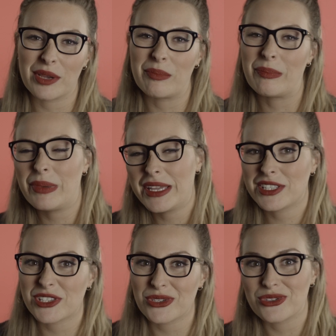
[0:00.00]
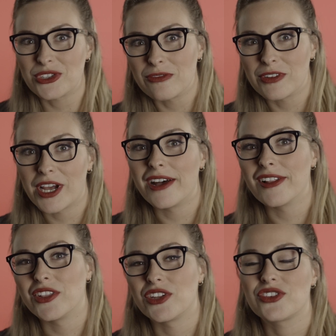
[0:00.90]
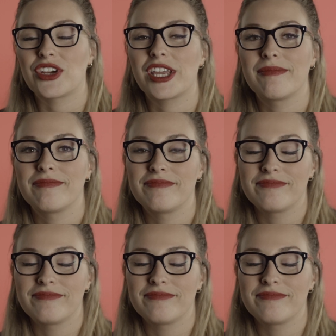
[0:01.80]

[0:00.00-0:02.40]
look a bit too juvenile on the tree.